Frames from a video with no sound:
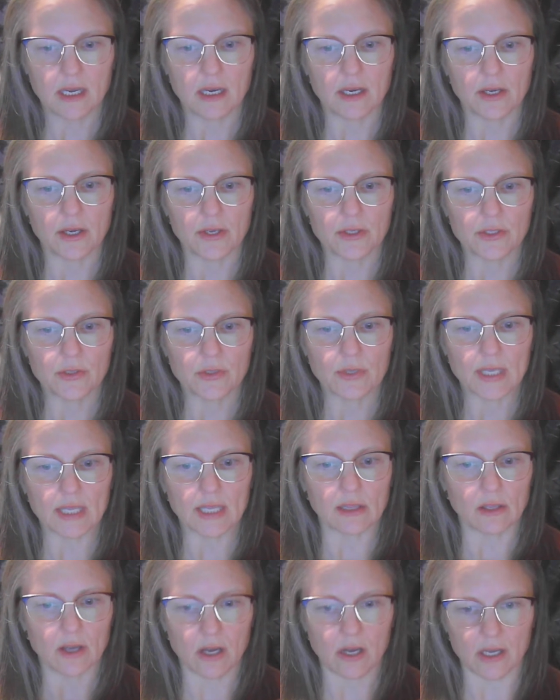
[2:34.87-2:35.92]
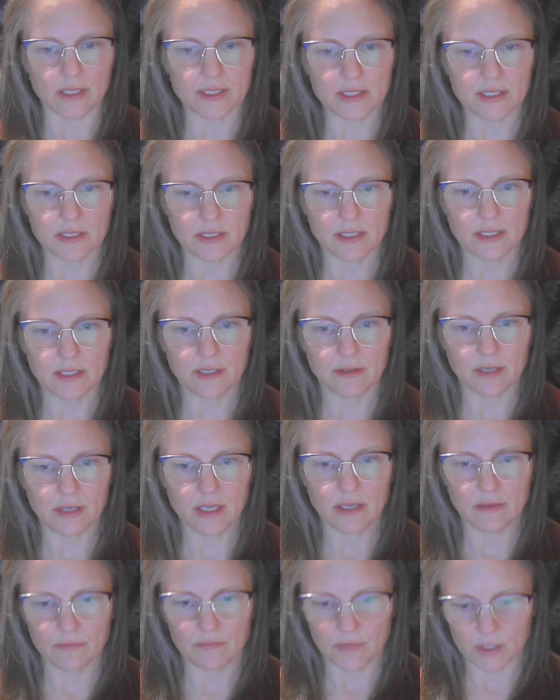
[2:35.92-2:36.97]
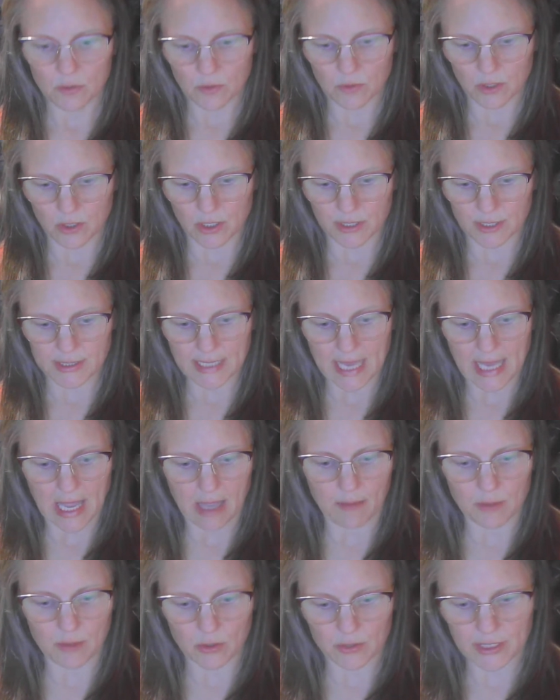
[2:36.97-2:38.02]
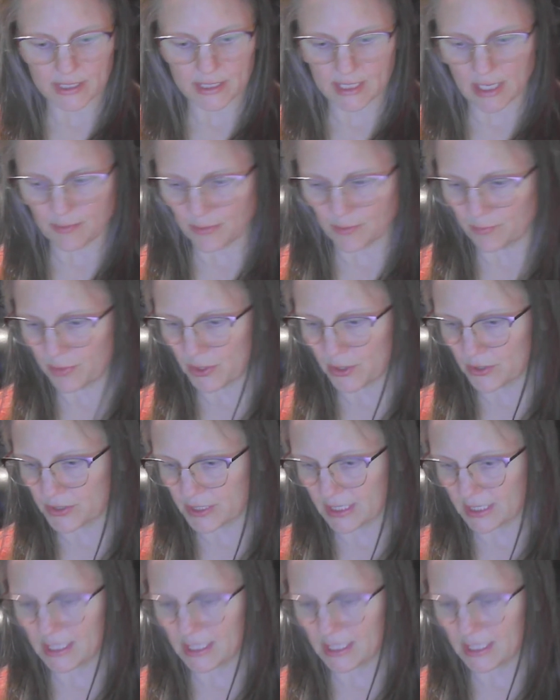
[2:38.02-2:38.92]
you get lost. If you are a tab-only type of person,